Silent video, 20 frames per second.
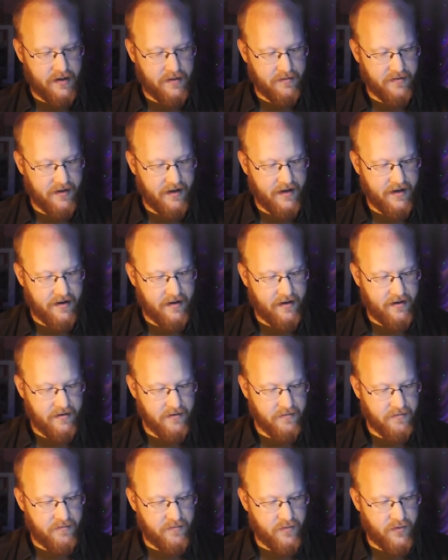Seems like
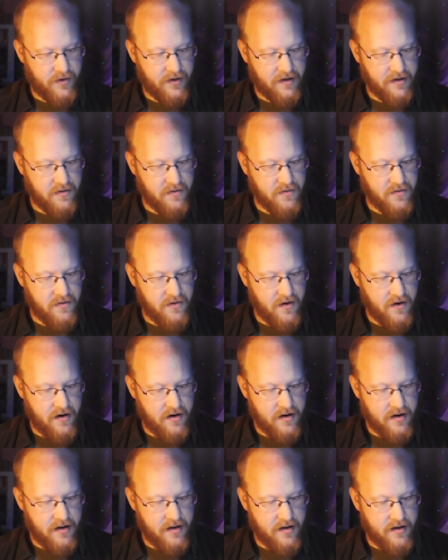another pretty
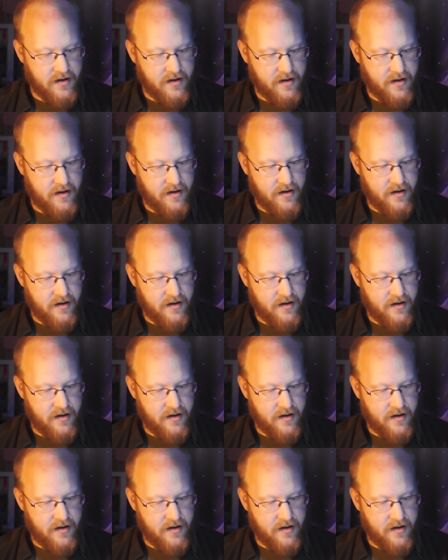cool card.